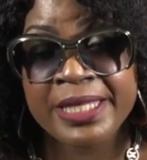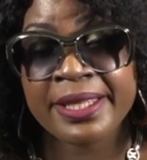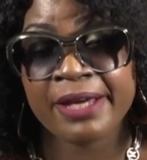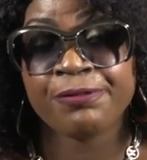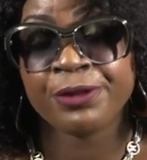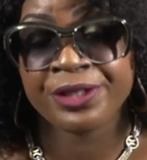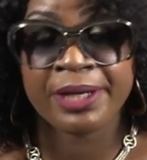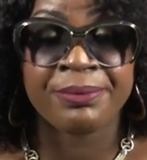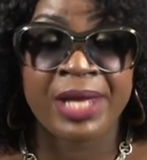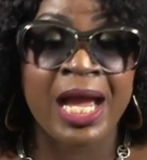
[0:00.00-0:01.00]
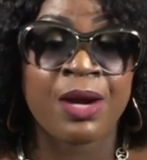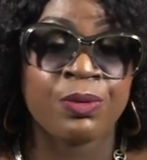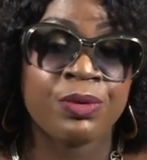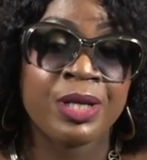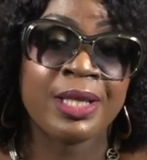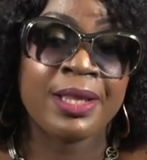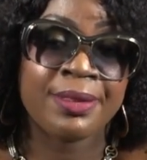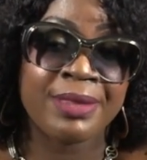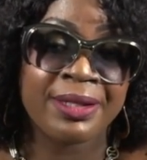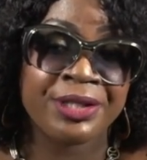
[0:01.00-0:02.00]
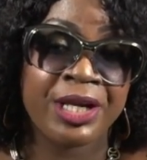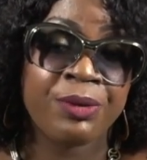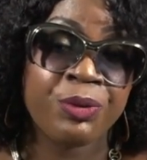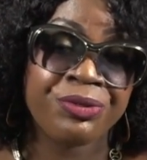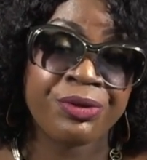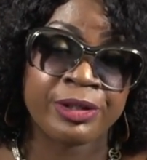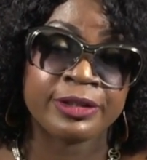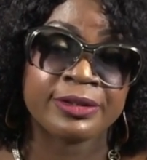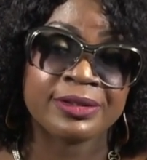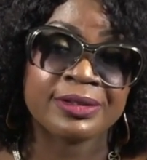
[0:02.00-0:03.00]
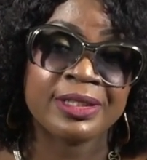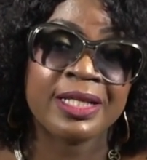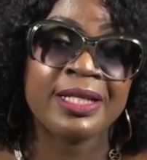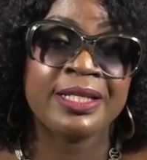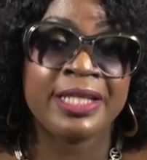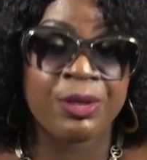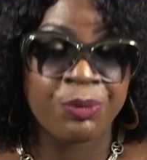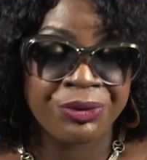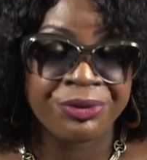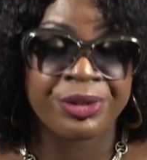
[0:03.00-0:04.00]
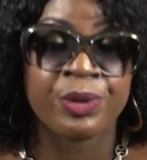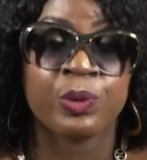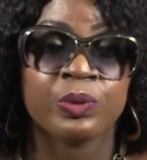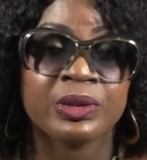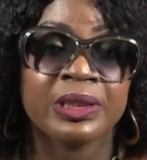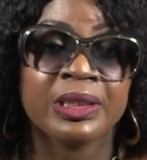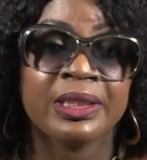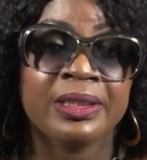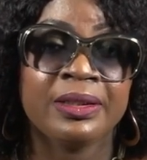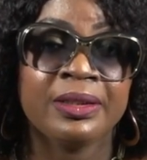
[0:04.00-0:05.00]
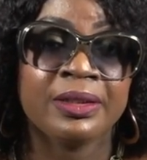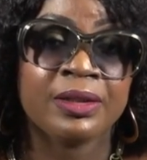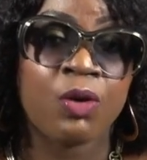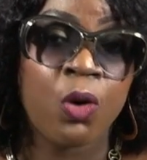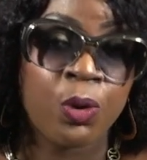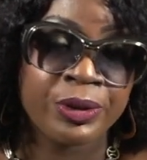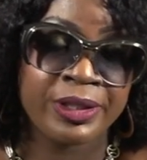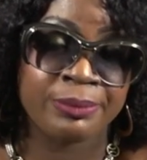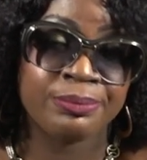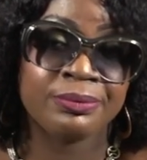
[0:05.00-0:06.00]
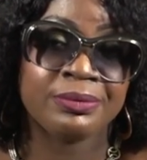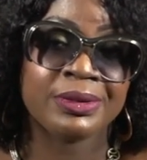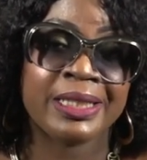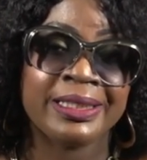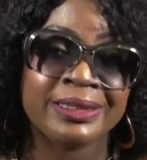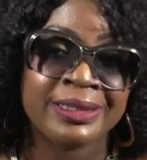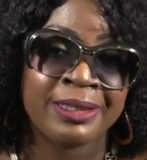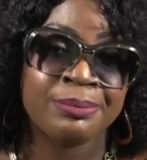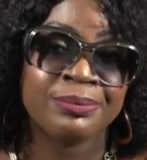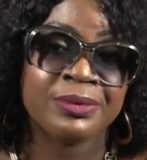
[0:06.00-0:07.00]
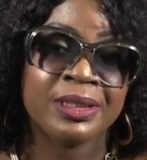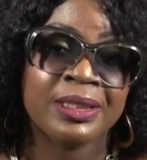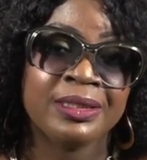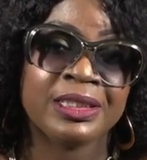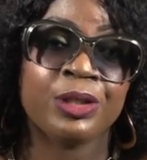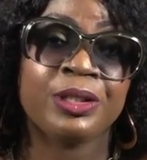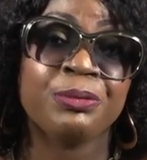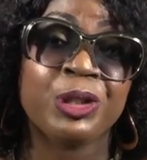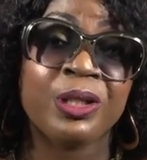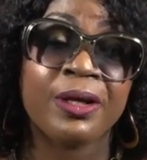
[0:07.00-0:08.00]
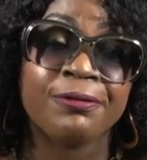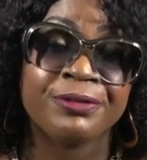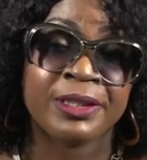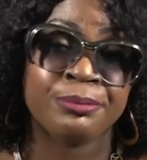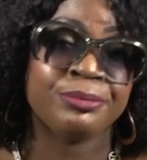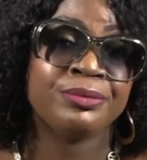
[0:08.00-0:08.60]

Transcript: there for them now that they're with us. They're with you. Call them. Text them. Tell them you love them.